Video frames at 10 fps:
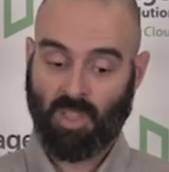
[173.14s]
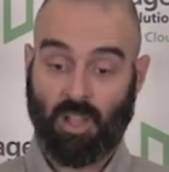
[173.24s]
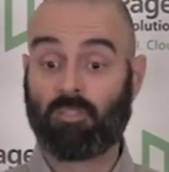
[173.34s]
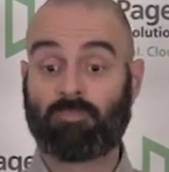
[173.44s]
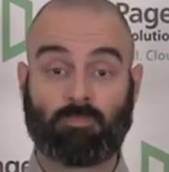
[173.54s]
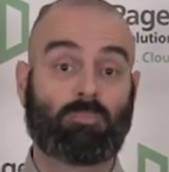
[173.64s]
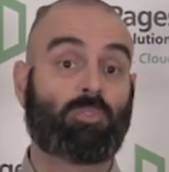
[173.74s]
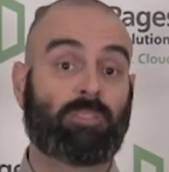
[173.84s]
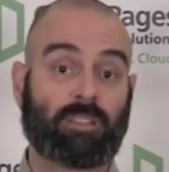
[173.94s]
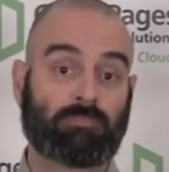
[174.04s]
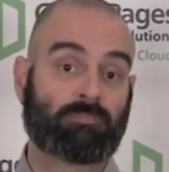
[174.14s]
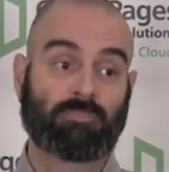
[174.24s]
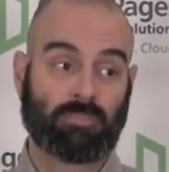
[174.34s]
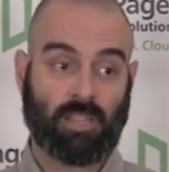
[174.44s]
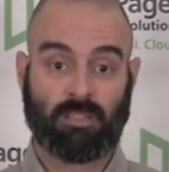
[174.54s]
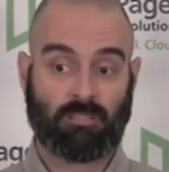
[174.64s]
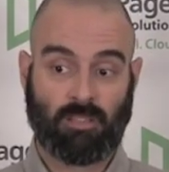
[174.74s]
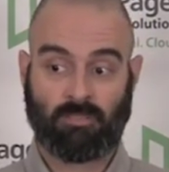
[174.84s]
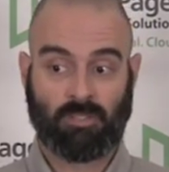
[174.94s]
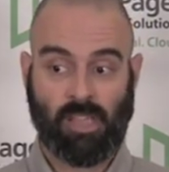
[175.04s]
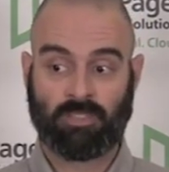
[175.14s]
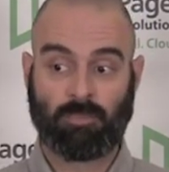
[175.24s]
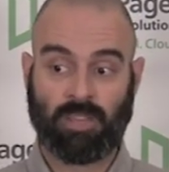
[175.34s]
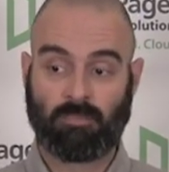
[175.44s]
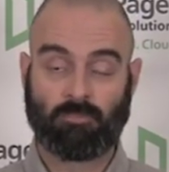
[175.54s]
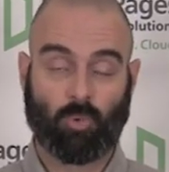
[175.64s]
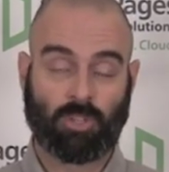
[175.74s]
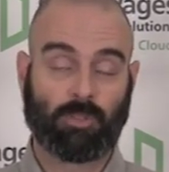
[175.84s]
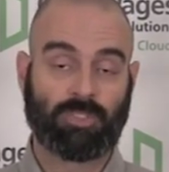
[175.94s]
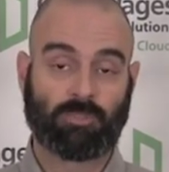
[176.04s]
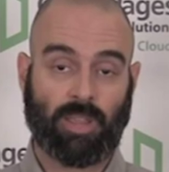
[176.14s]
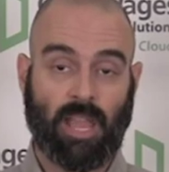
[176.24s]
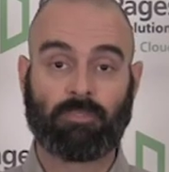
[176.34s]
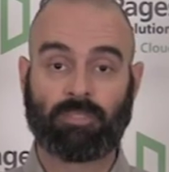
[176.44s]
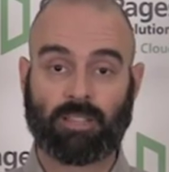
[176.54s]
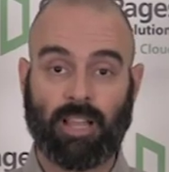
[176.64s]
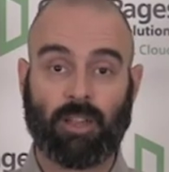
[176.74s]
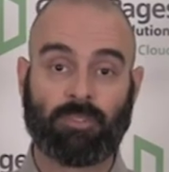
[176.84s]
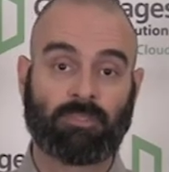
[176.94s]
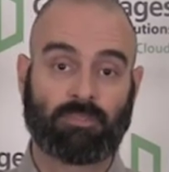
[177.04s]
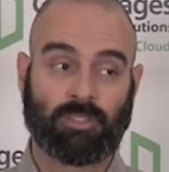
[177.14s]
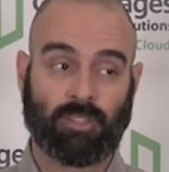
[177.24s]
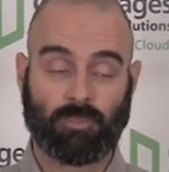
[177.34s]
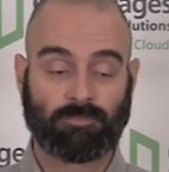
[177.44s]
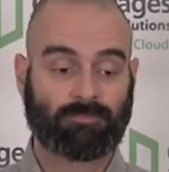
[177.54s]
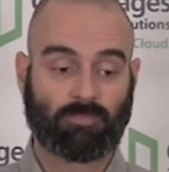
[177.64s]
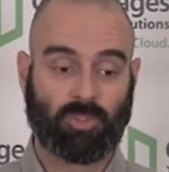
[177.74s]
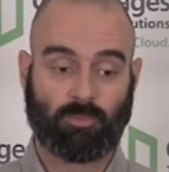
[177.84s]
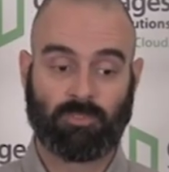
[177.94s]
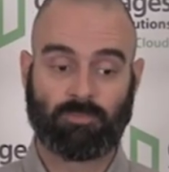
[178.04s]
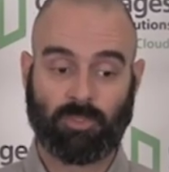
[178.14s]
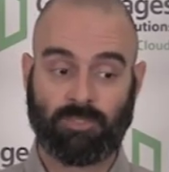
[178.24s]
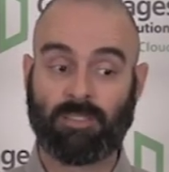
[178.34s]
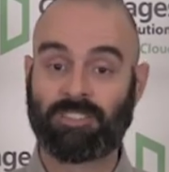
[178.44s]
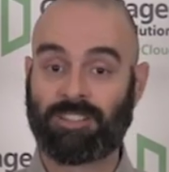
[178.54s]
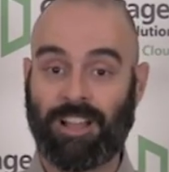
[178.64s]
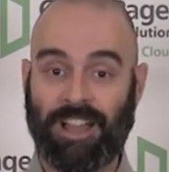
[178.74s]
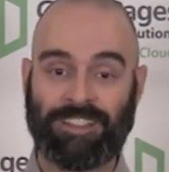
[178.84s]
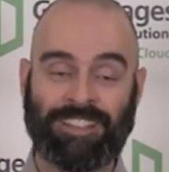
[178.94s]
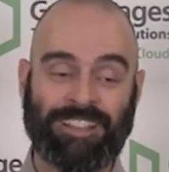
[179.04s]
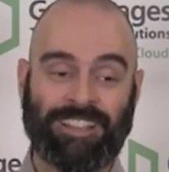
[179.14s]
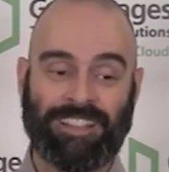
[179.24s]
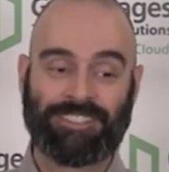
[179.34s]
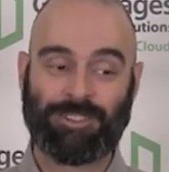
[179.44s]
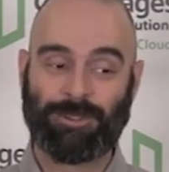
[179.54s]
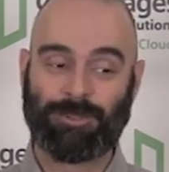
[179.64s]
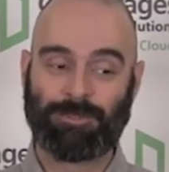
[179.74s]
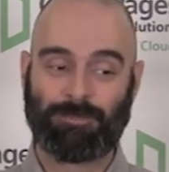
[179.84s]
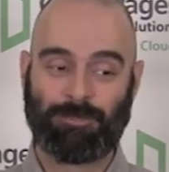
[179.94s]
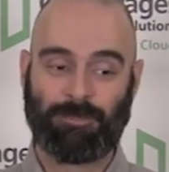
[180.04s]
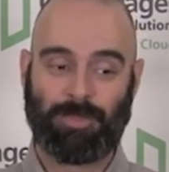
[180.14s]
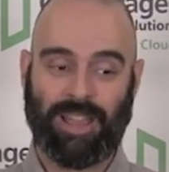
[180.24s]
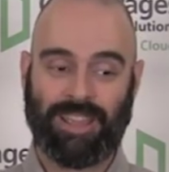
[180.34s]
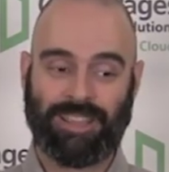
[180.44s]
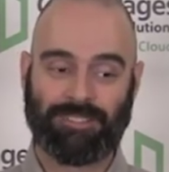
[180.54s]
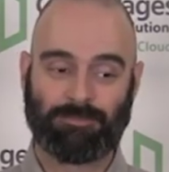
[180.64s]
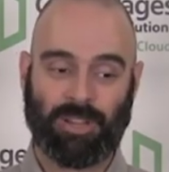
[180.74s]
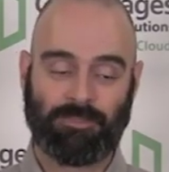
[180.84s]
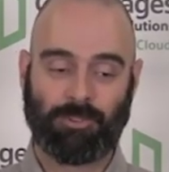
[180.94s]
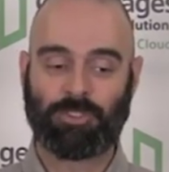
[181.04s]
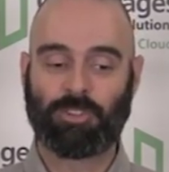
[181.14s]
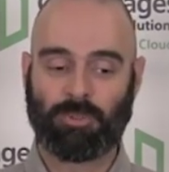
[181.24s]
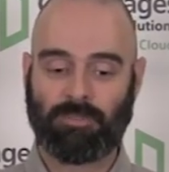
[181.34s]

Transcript: of moving as many workloads as we have in the cloud, we've done this a lot. So by virtue